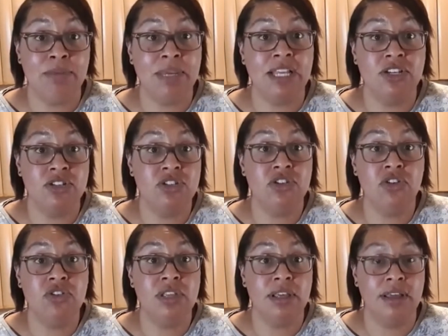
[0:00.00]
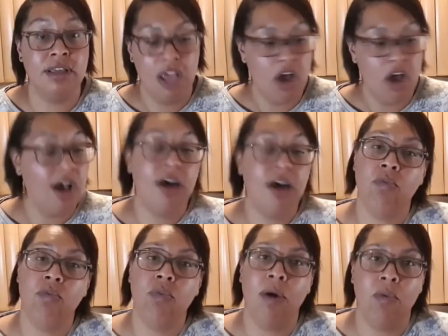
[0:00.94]
we can do
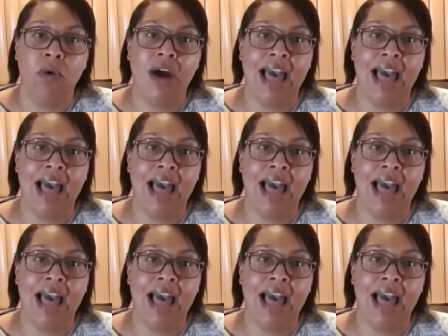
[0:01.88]
what I